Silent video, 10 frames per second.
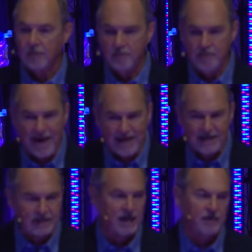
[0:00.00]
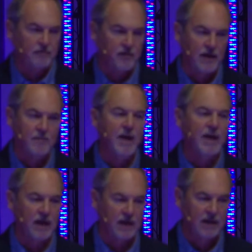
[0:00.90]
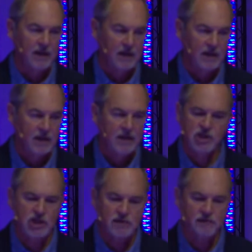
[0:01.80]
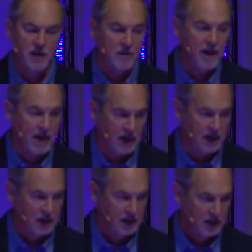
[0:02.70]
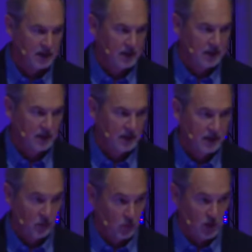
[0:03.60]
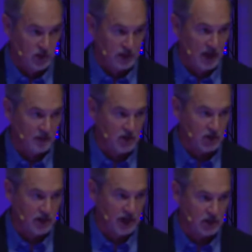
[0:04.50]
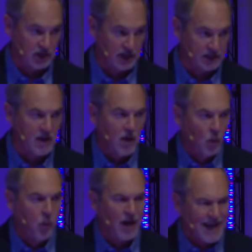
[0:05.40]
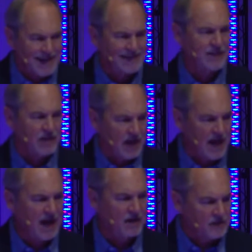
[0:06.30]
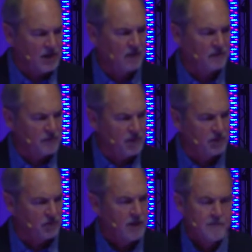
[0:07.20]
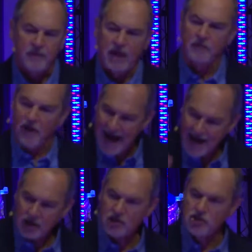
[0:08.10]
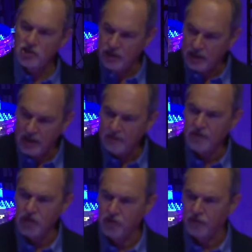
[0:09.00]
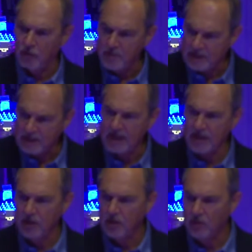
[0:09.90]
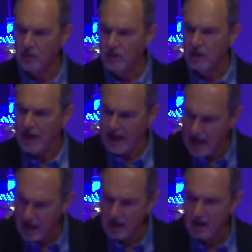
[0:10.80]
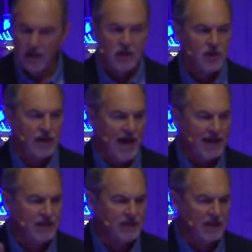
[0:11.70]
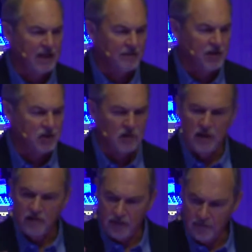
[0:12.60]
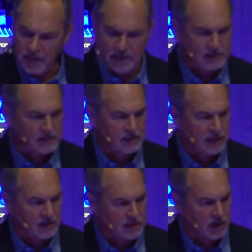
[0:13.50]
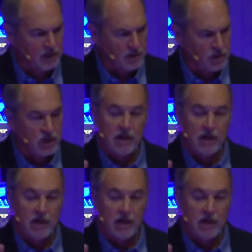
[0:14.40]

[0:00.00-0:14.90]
meditate for a minute, just for a minute, what your salvation actually is. What is it that I have done for you? If I could deliver you from eternal hell, then I can deliver you from this little skirmish.